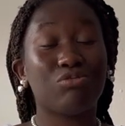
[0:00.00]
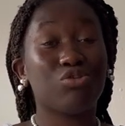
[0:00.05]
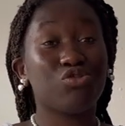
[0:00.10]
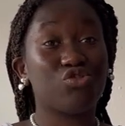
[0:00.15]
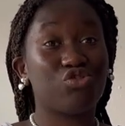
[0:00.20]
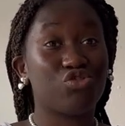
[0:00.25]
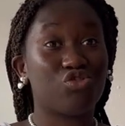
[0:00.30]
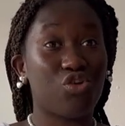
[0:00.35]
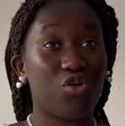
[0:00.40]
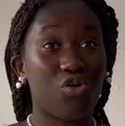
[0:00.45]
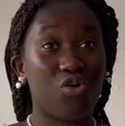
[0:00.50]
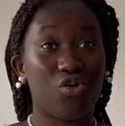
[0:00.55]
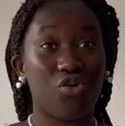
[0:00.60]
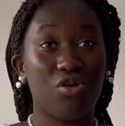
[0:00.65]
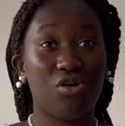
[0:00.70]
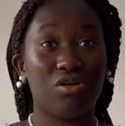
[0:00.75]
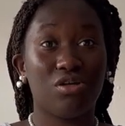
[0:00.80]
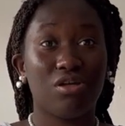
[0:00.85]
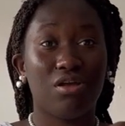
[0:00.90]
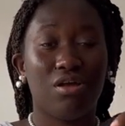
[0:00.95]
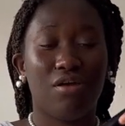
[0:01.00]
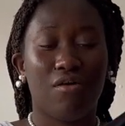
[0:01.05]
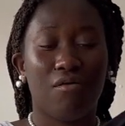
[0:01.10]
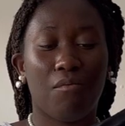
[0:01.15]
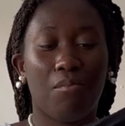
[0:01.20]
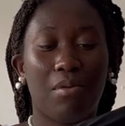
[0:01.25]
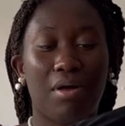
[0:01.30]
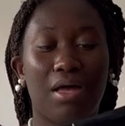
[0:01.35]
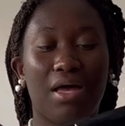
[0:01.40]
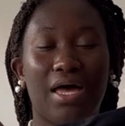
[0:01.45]
sure,
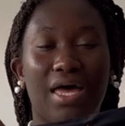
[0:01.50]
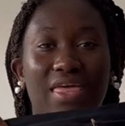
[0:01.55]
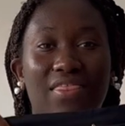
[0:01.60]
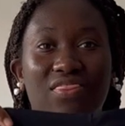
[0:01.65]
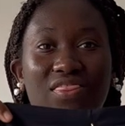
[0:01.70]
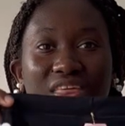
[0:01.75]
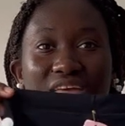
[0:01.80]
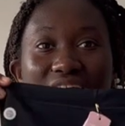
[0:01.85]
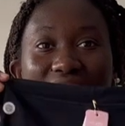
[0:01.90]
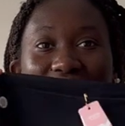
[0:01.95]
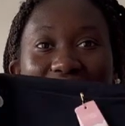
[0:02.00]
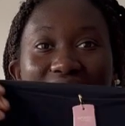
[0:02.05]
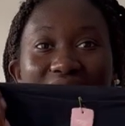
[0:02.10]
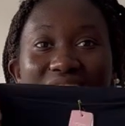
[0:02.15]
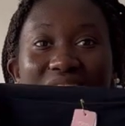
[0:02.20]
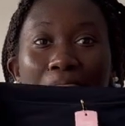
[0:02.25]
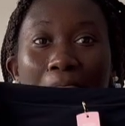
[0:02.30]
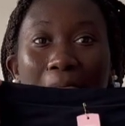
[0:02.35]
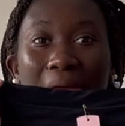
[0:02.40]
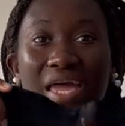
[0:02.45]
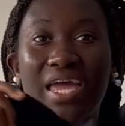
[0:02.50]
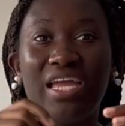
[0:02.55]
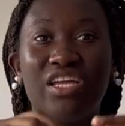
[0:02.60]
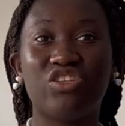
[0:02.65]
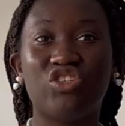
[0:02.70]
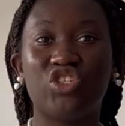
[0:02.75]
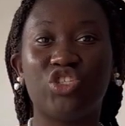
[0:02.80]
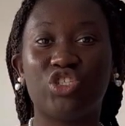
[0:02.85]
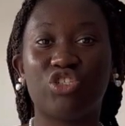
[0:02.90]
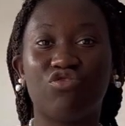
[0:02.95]
but I think this may
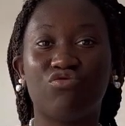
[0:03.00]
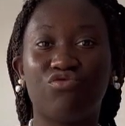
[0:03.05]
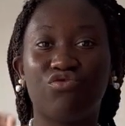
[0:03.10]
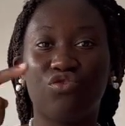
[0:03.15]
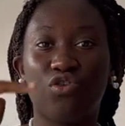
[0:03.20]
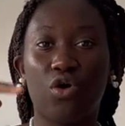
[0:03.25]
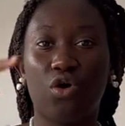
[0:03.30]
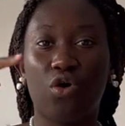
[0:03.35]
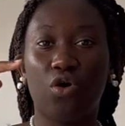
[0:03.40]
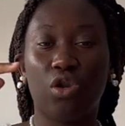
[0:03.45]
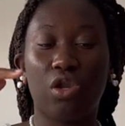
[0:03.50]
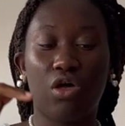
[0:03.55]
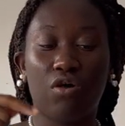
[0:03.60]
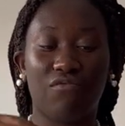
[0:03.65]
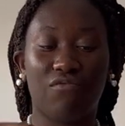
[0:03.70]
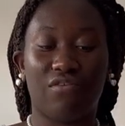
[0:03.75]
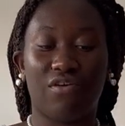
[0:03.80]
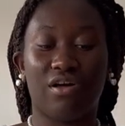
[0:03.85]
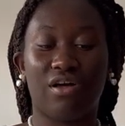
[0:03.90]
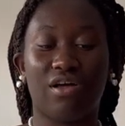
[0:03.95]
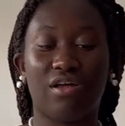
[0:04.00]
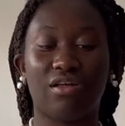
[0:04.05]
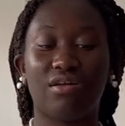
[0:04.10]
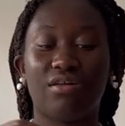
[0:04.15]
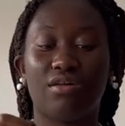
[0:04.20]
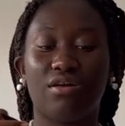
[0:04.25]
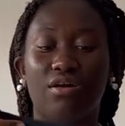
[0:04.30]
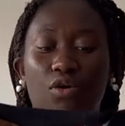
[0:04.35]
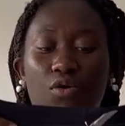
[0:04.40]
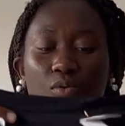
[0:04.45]
just roll over
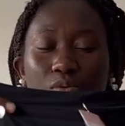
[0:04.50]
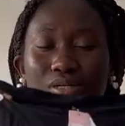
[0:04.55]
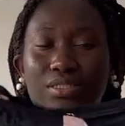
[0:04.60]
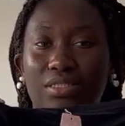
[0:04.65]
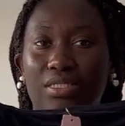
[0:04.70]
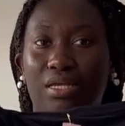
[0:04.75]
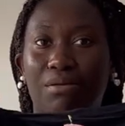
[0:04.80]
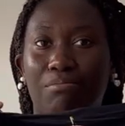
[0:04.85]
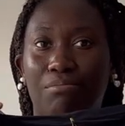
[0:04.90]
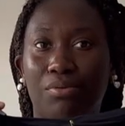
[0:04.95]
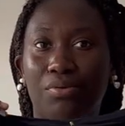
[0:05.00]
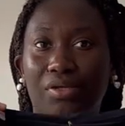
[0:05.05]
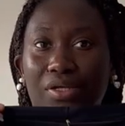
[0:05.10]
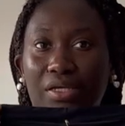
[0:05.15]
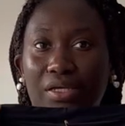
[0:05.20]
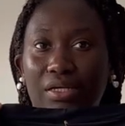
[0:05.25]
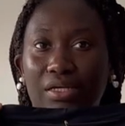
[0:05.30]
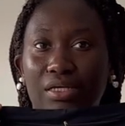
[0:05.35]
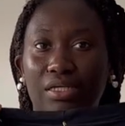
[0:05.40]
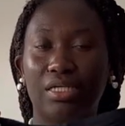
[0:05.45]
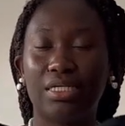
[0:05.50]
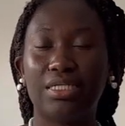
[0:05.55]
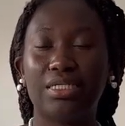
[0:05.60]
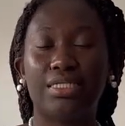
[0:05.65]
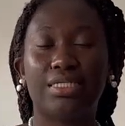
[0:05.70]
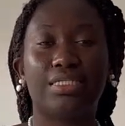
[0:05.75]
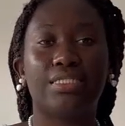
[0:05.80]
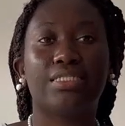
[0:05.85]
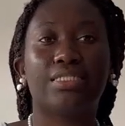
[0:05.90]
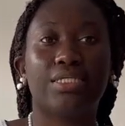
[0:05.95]
once I put it.
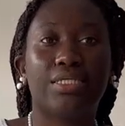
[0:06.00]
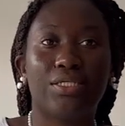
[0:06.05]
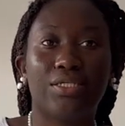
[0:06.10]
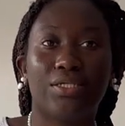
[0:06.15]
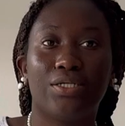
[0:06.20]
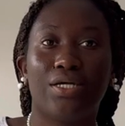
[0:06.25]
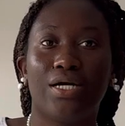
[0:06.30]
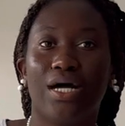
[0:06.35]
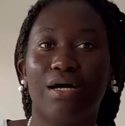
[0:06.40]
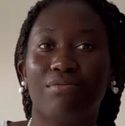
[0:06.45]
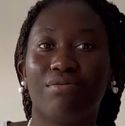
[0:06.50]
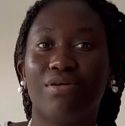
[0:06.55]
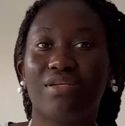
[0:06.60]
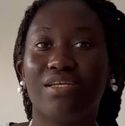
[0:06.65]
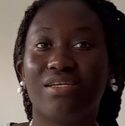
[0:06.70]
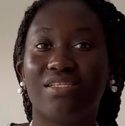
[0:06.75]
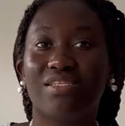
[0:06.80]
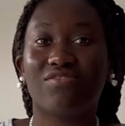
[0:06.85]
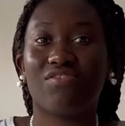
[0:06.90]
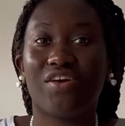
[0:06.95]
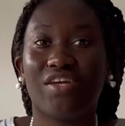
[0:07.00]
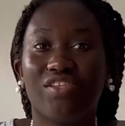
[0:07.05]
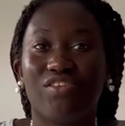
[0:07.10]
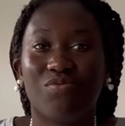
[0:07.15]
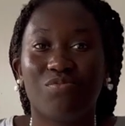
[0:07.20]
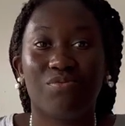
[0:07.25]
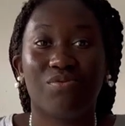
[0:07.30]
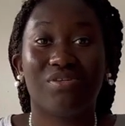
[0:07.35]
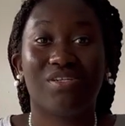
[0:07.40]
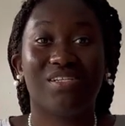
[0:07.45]
So I'm gonna try to
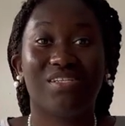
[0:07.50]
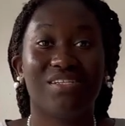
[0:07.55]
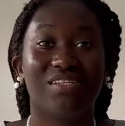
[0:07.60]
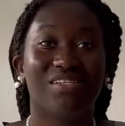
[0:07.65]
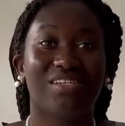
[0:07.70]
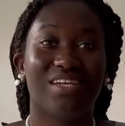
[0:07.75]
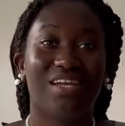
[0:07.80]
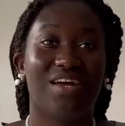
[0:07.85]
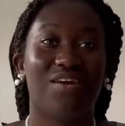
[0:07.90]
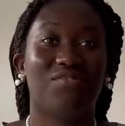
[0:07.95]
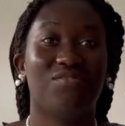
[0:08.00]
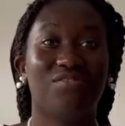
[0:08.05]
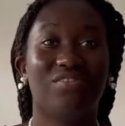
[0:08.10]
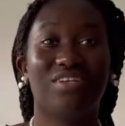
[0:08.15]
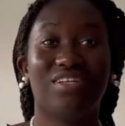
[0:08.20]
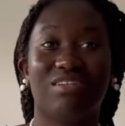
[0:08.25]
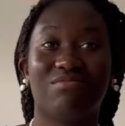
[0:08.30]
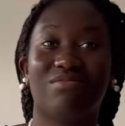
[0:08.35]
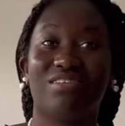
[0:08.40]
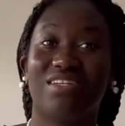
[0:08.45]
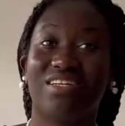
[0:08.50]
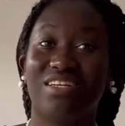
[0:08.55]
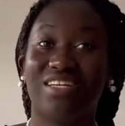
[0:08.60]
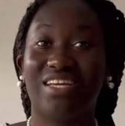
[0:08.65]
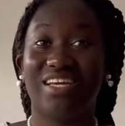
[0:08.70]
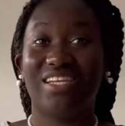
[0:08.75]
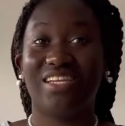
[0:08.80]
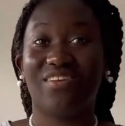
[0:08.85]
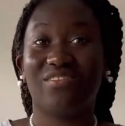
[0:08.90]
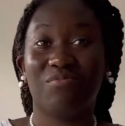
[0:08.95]
put it now. I'm gonna
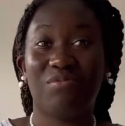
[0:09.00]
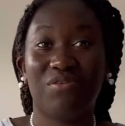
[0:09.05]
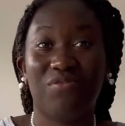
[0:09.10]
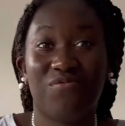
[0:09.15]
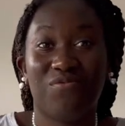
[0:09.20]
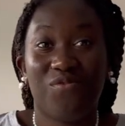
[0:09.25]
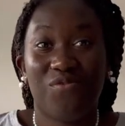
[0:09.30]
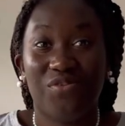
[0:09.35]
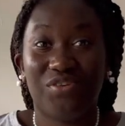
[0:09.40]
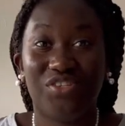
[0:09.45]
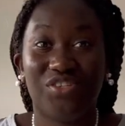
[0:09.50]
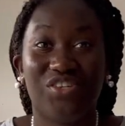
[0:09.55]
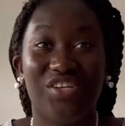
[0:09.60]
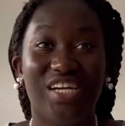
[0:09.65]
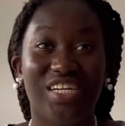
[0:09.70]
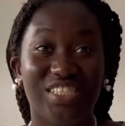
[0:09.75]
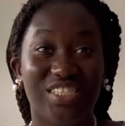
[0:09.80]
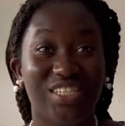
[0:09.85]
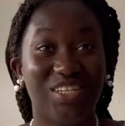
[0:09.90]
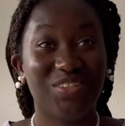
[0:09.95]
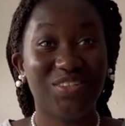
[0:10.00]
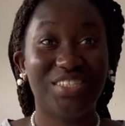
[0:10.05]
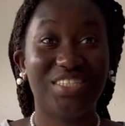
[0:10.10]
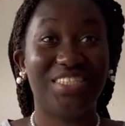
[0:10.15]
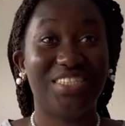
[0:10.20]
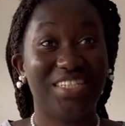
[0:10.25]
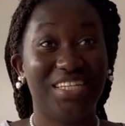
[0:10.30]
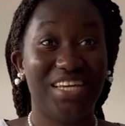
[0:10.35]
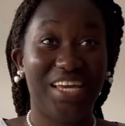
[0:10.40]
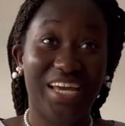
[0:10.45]
get a little bit forward so you guys don't
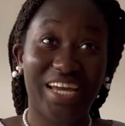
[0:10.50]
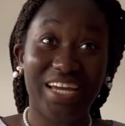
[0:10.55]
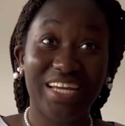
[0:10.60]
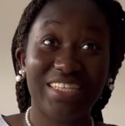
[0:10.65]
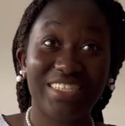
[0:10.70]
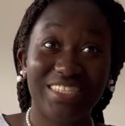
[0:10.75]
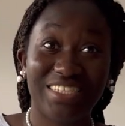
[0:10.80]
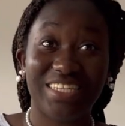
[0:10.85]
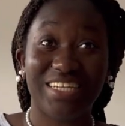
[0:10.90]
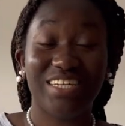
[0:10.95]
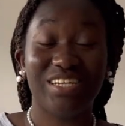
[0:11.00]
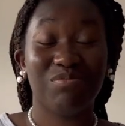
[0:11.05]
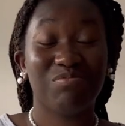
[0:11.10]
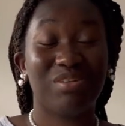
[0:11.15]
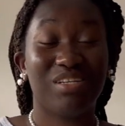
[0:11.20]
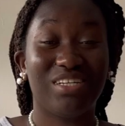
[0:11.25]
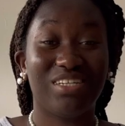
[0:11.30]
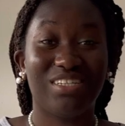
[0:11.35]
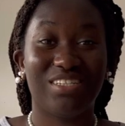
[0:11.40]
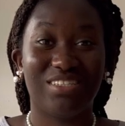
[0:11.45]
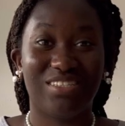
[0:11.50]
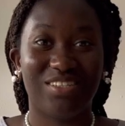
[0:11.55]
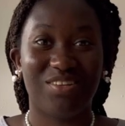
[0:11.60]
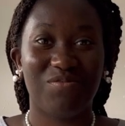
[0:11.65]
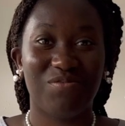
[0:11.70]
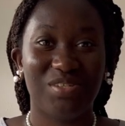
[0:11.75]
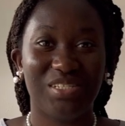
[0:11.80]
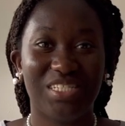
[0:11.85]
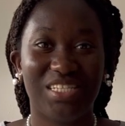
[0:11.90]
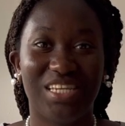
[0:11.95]
see it, because
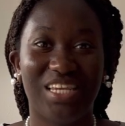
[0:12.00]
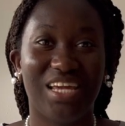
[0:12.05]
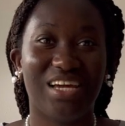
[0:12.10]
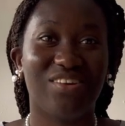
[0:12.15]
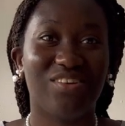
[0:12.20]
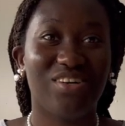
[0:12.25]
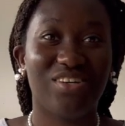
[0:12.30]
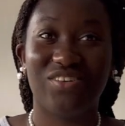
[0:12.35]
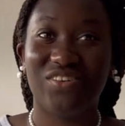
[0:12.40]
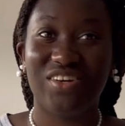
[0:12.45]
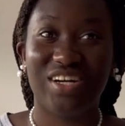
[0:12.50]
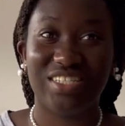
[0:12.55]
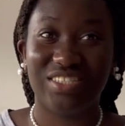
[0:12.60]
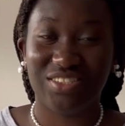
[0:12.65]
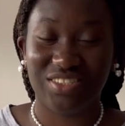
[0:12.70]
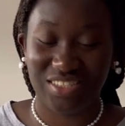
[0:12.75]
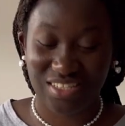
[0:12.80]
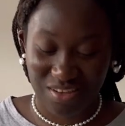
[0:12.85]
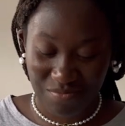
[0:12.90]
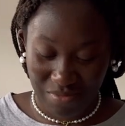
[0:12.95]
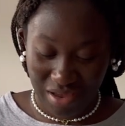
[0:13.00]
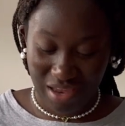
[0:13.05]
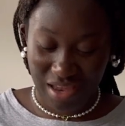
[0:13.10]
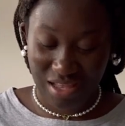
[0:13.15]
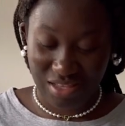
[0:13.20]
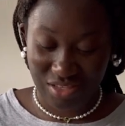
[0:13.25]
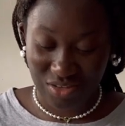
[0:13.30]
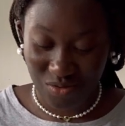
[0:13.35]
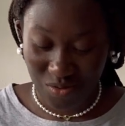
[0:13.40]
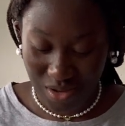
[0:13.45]
obviously I don't want you guys to see my
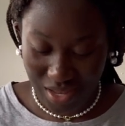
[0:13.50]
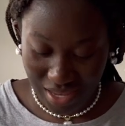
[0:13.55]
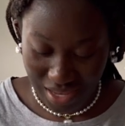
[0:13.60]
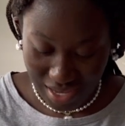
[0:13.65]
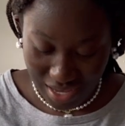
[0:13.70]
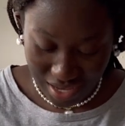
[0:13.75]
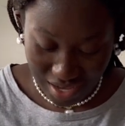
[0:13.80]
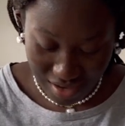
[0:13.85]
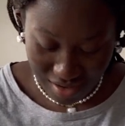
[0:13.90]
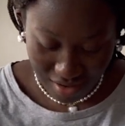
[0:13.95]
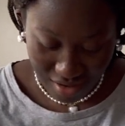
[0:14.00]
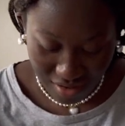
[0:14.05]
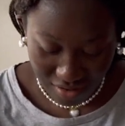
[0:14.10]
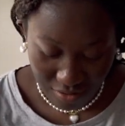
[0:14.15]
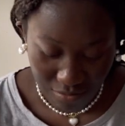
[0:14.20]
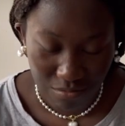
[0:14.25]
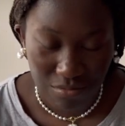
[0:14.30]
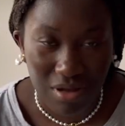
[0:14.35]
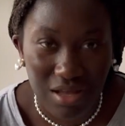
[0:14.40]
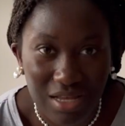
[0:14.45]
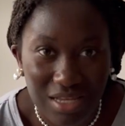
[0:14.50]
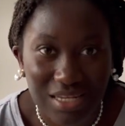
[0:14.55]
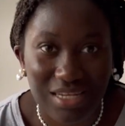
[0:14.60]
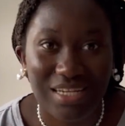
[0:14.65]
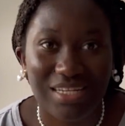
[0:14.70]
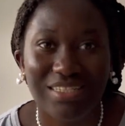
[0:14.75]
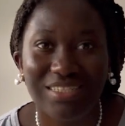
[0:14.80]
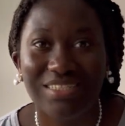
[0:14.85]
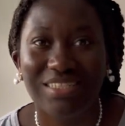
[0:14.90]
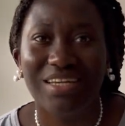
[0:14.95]
underwear. But
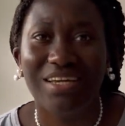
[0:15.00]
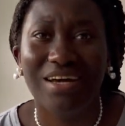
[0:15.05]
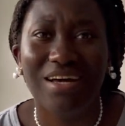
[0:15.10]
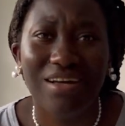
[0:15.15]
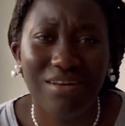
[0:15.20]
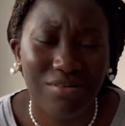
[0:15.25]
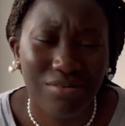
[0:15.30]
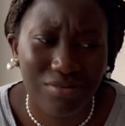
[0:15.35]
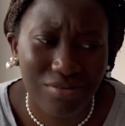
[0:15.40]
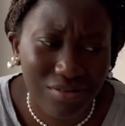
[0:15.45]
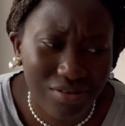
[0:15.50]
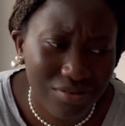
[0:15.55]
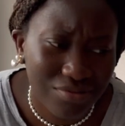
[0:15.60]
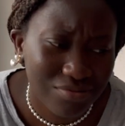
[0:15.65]
let's see how